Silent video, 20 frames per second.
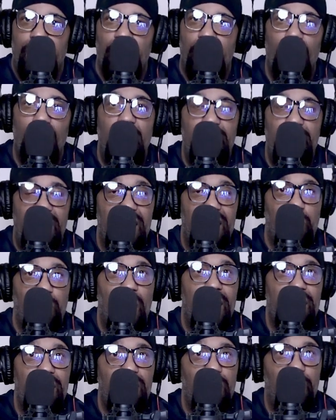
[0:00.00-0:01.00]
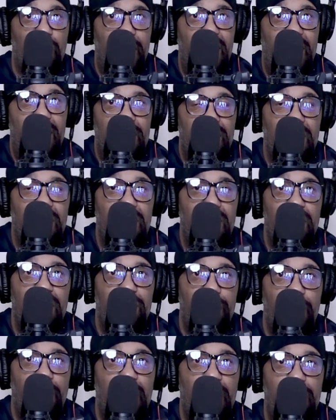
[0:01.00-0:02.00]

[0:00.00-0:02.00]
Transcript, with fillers: That's why it's so easy for them to